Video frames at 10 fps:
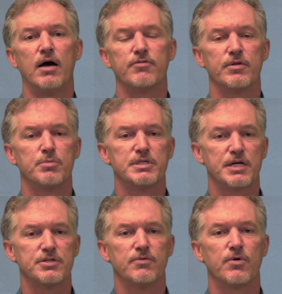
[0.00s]
for the
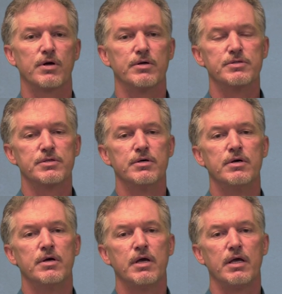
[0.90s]
protection of workers
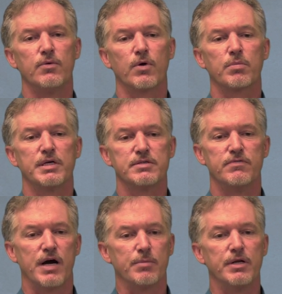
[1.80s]
in the workplace
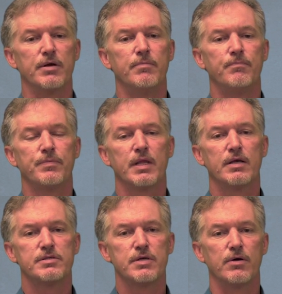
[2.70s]
environment.
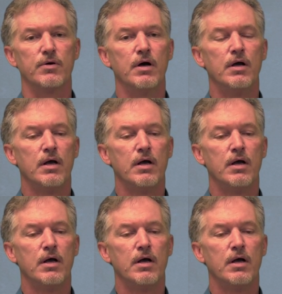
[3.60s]
So